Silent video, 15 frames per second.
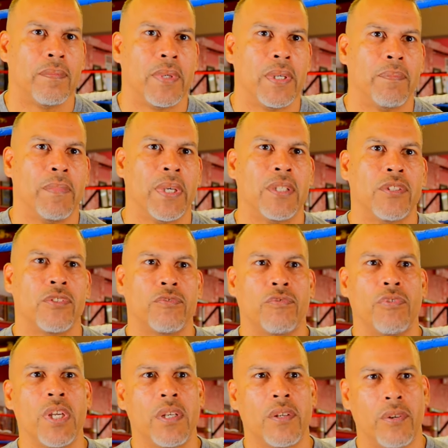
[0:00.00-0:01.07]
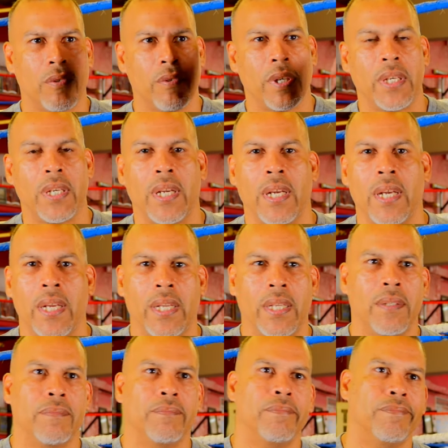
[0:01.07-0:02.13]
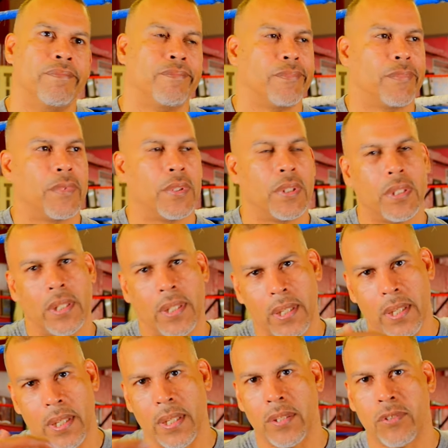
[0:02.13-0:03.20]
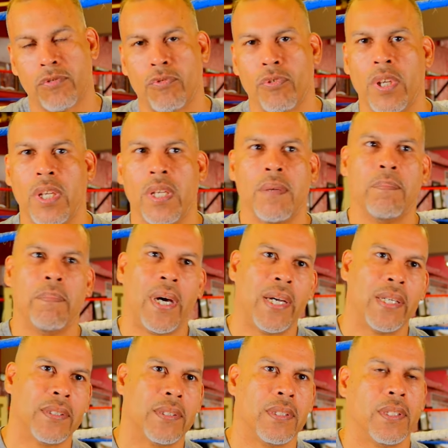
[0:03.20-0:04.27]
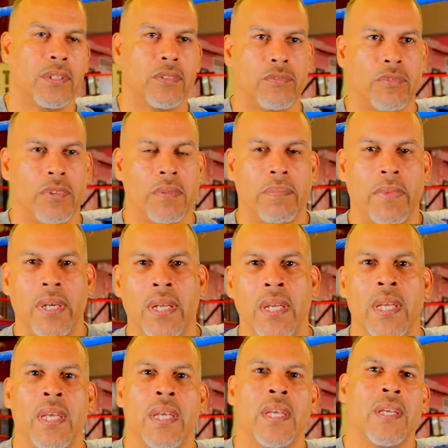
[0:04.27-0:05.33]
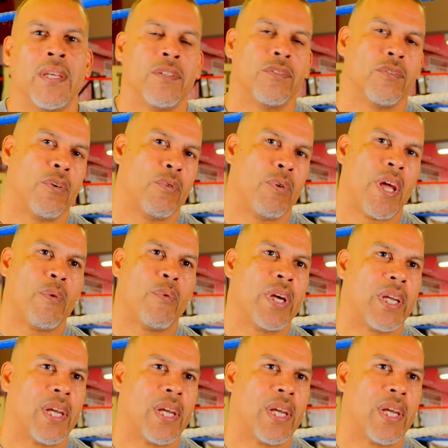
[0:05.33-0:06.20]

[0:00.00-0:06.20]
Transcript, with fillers: in my street career, and street boxing, street boxing. So right with